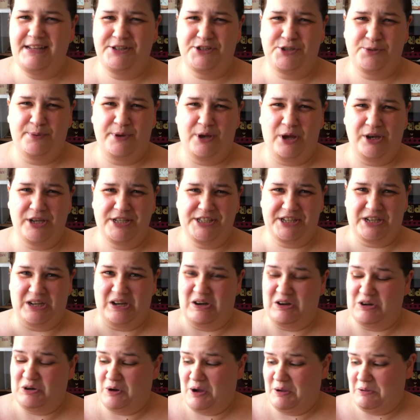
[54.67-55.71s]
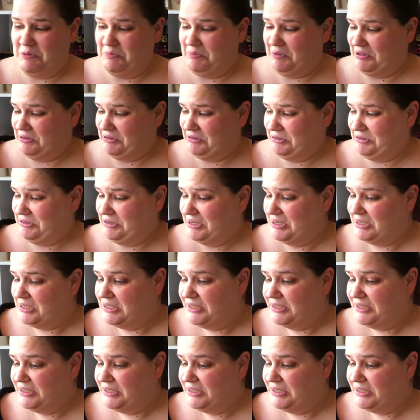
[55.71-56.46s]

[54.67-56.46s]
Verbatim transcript: and to be honest I can't quite be bothered.